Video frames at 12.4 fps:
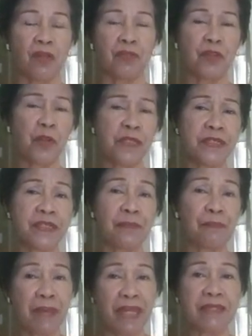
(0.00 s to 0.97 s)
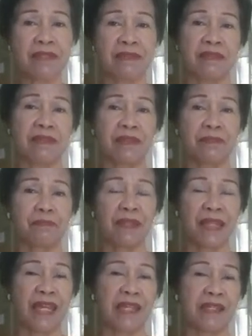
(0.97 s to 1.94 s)
Of course, the best
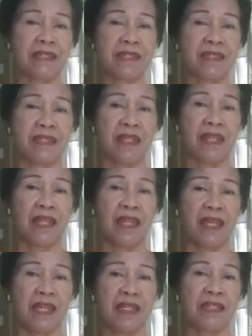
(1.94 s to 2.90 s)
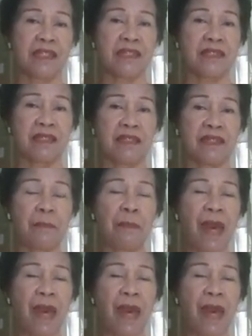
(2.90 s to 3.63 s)
place is the